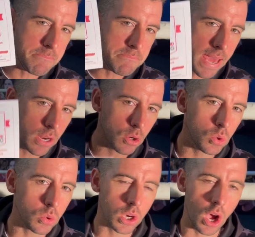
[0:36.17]

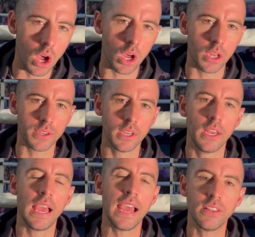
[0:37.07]
medical card,
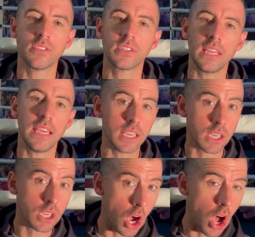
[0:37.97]
hence the
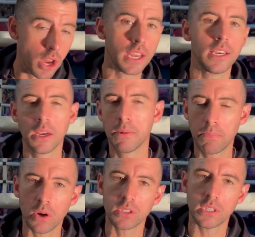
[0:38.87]
carded
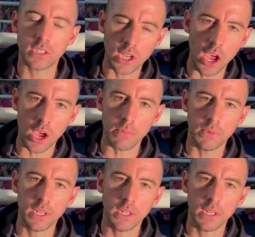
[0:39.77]
boxer term.